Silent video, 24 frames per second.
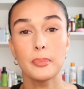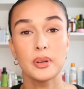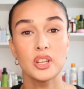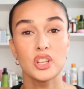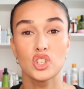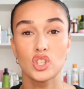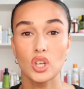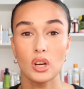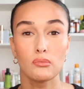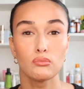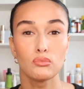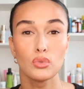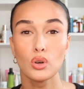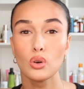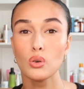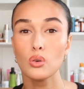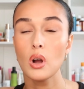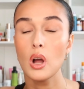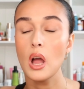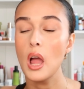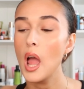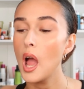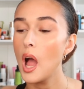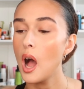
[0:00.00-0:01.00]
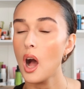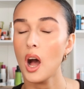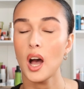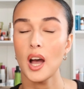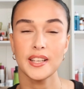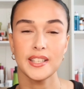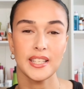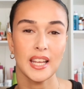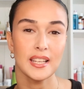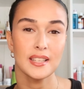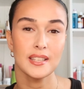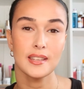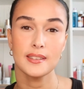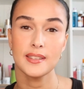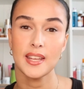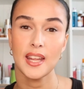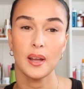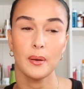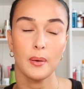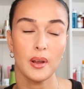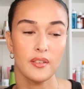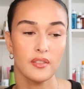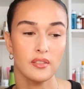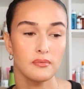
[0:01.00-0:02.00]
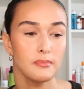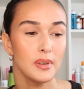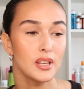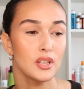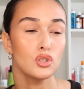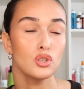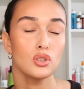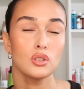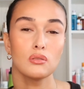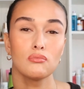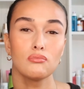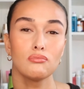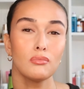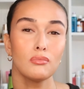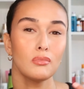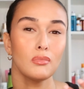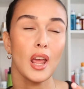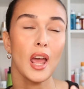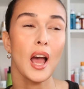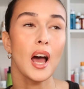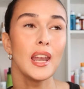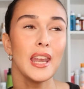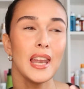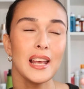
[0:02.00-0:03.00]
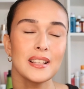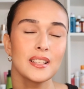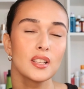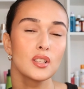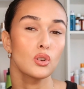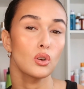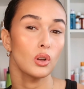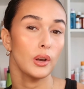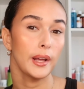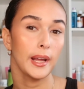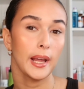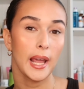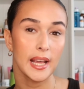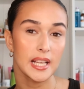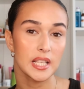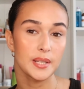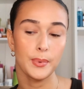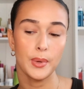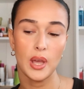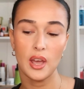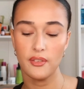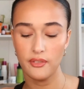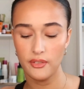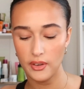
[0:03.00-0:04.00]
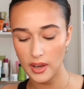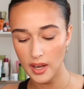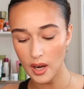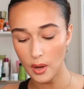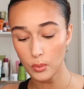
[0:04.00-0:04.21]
In general, I tend to stay away from mist unless it's got like SPF in.